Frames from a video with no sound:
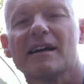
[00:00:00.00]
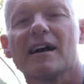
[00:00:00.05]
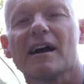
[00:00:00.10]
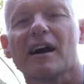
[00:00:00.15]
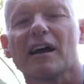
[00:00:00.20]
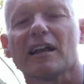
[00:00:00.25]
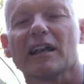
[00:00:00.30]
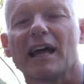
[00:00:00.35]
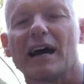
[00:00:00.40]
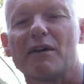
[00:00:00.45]

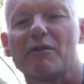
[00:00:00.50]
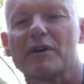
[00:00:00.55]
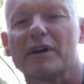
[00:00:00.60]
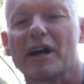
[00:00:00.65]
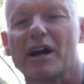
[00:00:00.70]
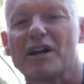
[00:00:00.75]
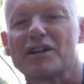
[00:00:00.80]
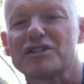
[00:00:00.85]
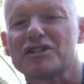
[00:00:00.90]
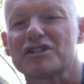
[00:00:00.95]
allowing
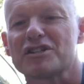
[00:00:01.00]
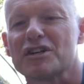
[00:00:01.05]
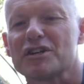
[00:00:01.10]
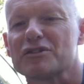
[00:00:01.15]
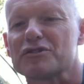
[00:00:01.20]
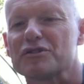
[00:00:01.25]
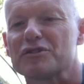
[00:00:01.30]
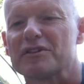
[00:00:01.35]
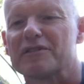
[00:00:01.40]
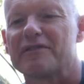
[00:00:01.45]
us
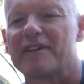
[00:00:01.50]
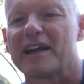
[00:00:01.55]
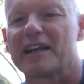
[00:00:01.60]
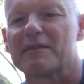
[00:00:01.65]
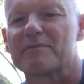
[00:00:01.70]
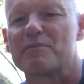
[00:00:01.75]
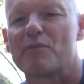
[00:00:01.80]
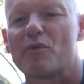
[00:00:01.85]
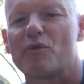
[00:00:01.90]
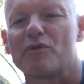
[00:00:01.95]
to
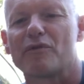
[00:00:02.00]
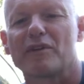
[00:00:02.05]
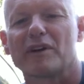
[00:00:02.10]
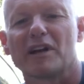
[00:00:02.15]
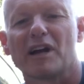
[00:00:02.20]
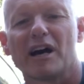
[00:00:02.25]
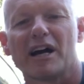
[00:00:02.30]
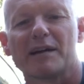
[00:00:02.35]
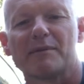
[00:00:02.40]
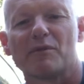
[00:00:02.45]
develop more
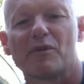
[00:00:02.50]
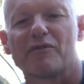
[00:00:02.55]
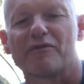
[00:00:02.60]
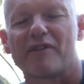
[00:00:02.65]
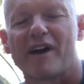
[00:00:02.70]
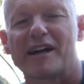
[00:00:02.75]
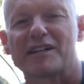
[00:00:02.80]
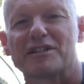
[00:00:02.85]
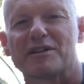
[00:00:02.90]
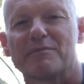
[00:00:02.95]
reliable
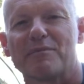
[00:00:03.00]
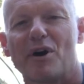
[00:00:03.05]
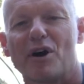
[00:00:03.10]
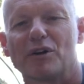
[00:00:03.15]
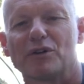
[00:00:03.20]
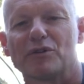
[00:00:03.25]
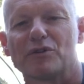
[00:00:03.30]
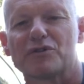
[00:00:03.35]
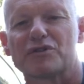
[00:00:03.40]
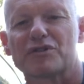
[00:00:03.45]
fracture
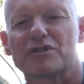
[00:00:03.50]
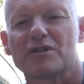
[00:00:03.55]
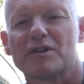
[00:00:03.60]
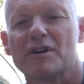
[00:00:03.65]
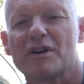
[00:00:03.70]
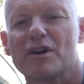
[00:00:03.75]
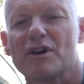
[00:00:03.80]
models